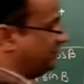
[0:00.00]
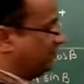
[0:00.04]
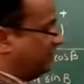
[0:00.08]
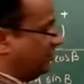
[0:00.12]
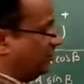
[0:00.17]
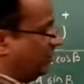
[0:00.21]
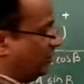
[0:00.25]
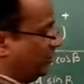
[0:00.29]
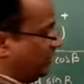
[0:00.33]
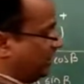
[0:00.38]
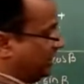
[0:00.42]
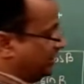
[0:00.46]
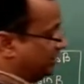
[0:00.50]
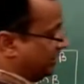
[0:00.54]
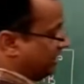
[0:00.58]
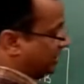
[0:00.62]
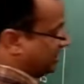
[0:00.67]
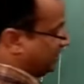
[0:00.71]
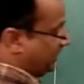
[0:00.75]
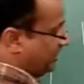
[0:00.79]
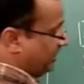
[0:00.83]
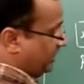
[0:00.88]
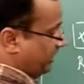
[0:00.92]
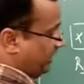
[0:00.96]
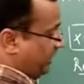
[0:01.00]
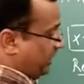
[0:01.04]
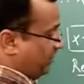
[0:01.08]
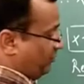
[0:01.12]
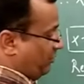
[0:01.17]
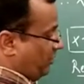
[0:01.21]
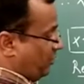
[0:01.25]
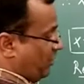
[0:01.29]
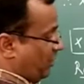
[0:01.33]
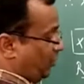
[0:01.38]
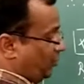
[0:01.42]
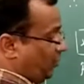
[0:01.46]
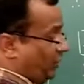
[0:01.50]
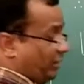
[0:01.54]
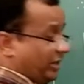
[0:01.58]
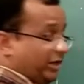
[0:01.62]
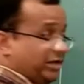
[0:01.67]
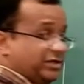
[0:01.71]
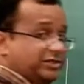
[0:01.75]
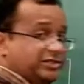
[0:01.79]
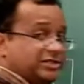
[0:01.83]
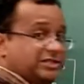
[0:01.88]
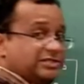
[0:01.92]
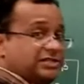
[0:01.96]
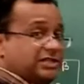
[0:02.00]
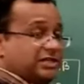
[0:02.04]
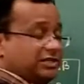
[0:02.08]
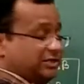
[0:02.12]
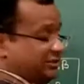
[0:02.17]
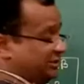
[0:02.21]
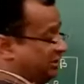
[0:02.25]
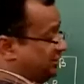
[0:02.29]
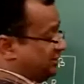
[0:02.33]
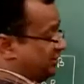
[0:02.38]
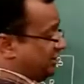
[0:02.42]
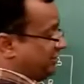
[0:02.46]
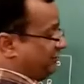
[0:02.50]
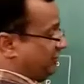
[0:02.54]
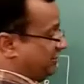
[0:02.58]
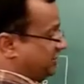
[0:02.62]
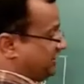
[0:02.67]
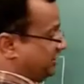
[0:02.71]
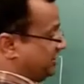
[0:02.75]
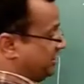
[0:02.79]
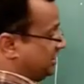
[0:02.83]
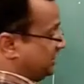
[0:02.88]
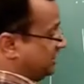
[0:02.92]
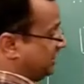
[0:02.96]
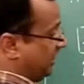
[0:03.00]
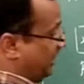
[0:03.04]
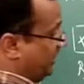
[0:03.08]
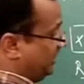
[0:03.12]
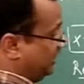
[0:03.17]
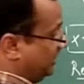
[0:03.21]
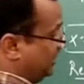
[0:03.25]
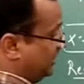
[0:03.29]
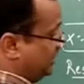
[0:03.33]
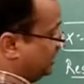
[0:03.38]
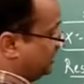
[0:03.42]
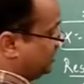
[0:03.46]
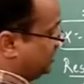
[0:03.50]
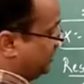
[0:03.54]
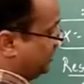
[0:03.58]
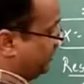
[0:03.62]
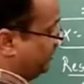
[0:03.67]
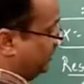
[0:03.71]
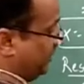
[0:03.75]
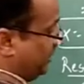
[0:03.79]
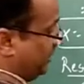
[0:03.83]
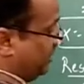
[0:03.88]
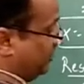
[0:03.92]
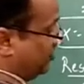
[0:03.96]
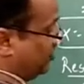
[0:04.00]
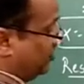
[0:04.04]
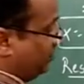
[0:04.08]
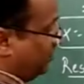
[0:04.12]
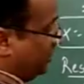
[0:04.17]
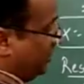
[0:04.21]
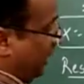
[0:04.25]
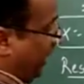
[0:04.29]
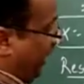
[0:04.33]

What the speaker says: one. What we get there? Here we want to treat this equation just like simply this will be the